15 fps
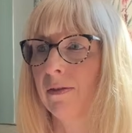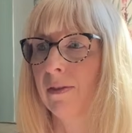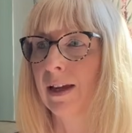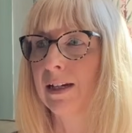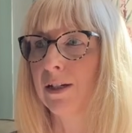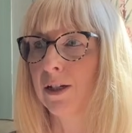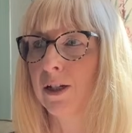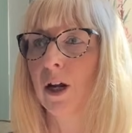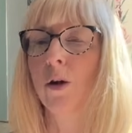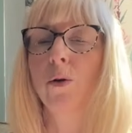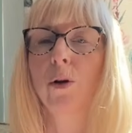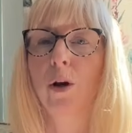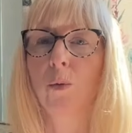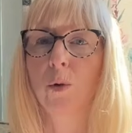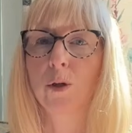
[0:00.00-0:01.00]
They
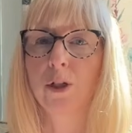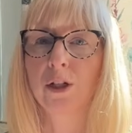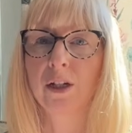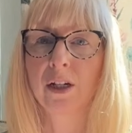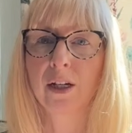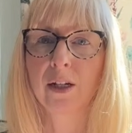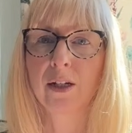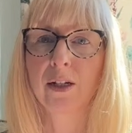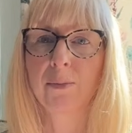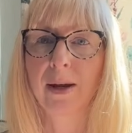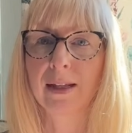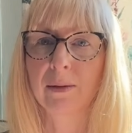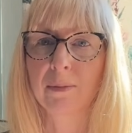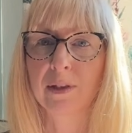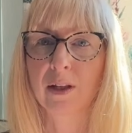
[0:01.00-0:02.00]
don't know what to do to
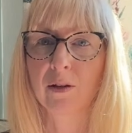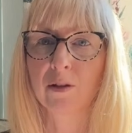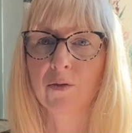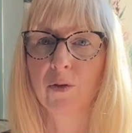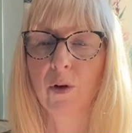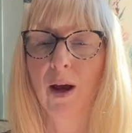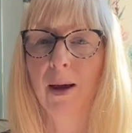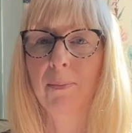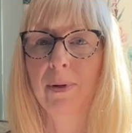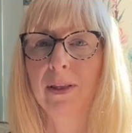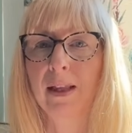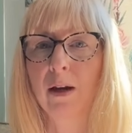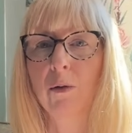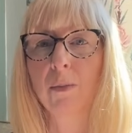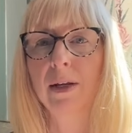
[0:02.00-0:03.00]
make themselves feel happy.
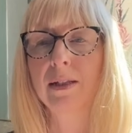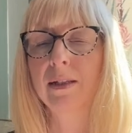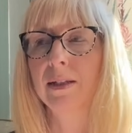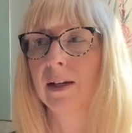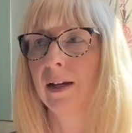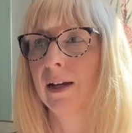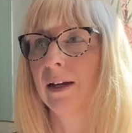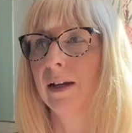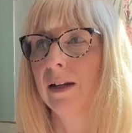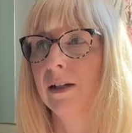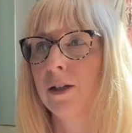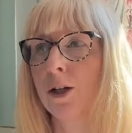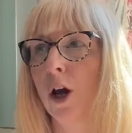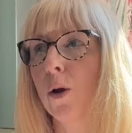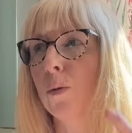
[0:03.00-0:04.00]
They almost
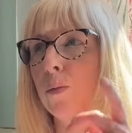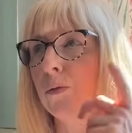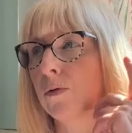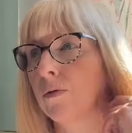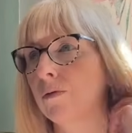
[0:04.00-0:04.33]
don't